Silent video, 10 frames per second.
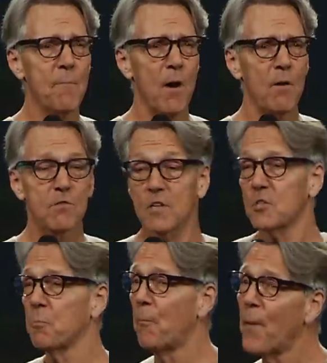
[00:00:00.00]
by
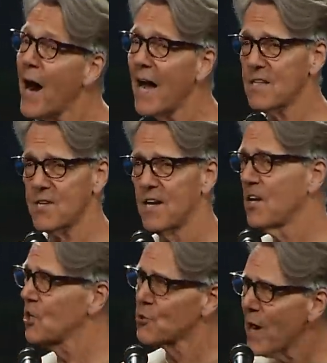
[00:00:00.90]
Moses, but
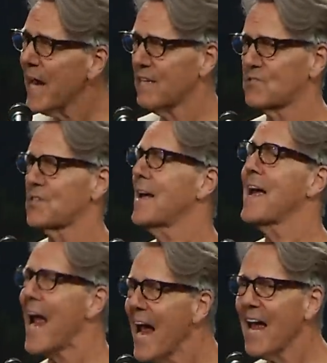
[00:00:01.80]
grace
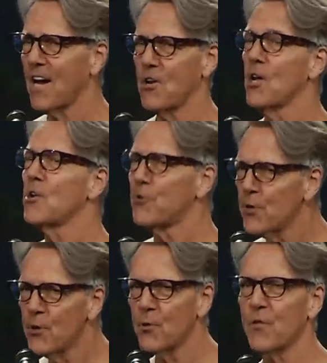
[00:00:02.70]
and
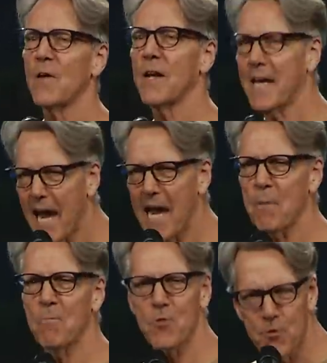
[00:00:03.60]
truth
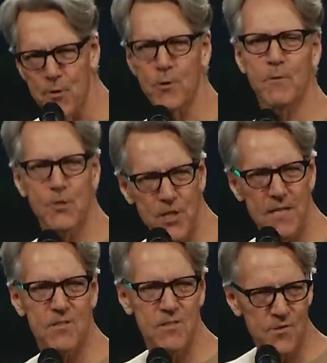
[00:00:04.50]
came through
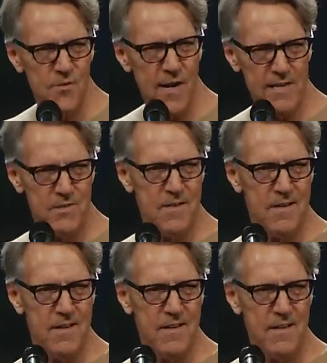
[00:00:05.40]
Jesus Christ.
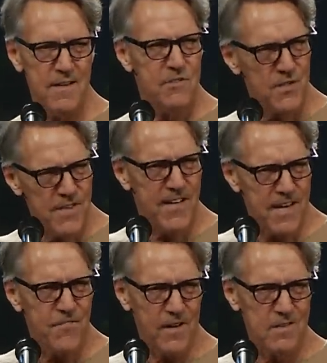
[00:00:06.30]
You see the
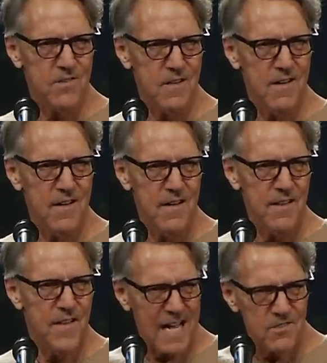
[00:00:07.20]
difference.
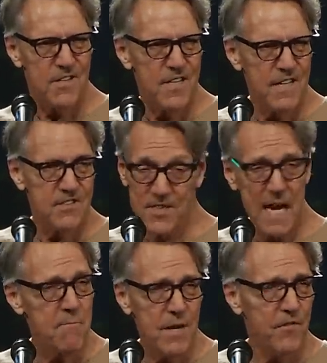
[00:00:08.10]
That's the di
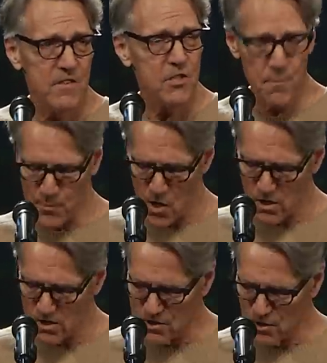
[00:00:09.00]
same difference that
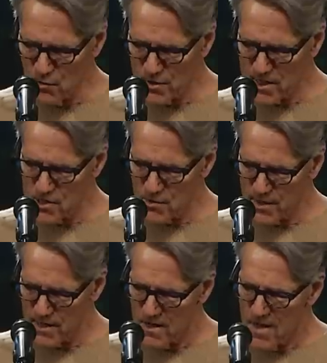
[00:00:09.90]
Paul is alluding to
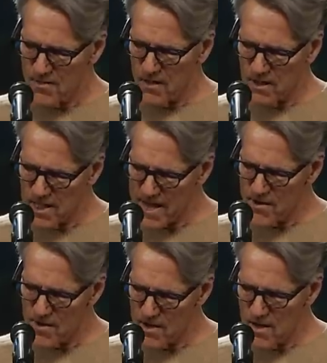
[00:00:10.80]
here. The
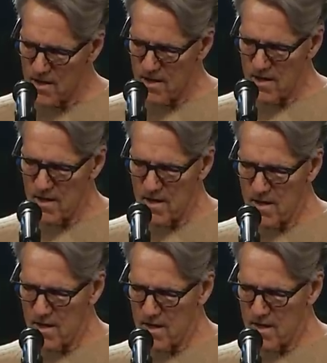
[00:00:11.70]
letter
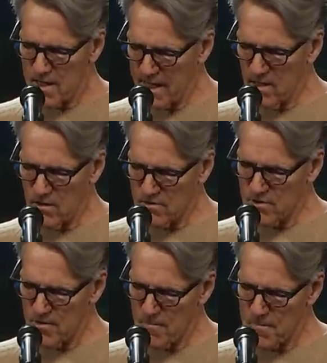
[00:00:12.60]

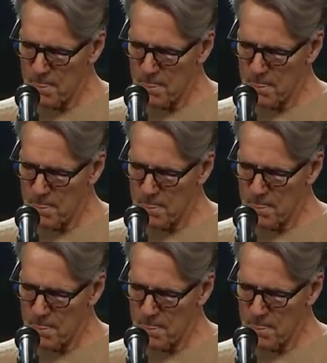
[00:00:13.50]
kills,